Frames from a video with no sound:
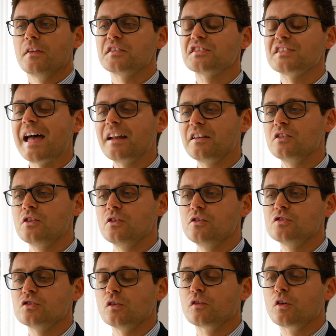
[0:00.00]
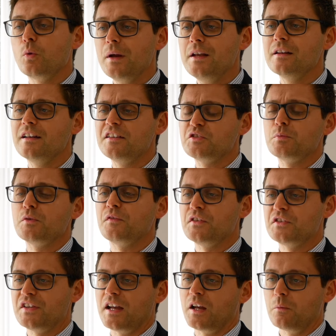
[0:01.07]
The sad news of Queen Elizabeth
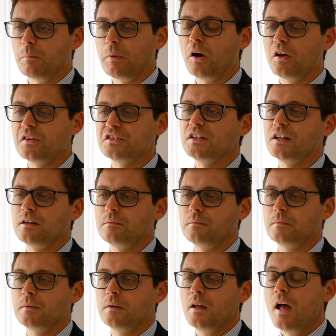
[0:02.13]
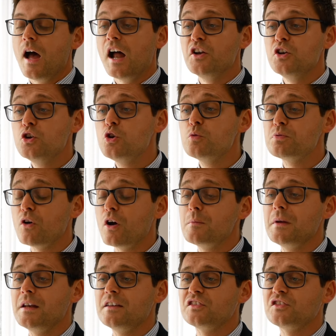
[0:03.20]
II passing, a new
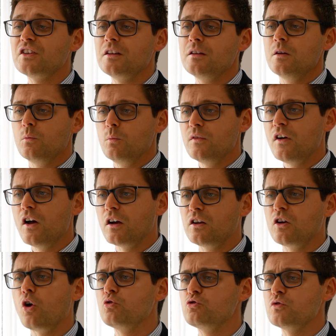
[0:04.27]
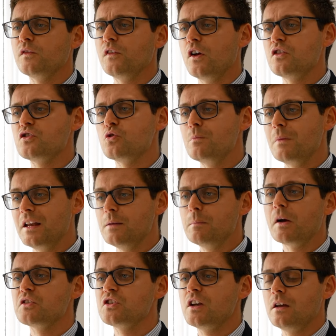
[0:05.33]
Prime Minister with her controversial mini
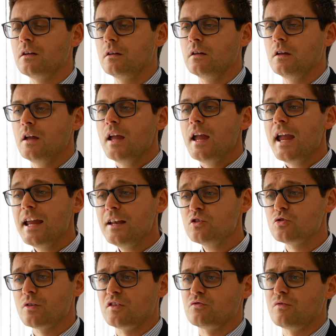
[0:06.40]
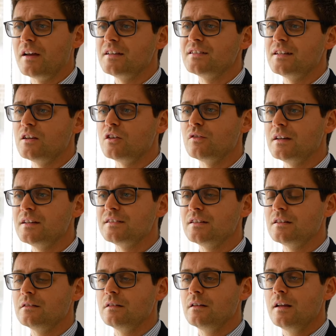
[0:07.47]
budget, interest rates
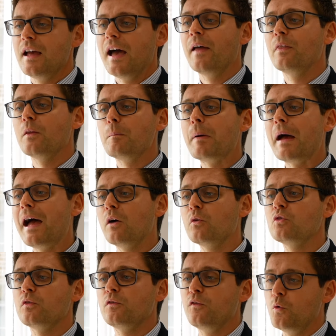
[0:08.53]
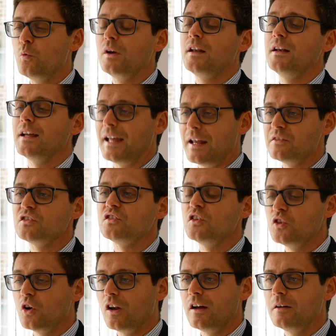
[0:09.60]
increasing, and the pound falling against the
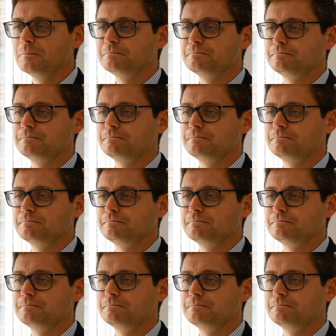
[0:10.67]
dollar.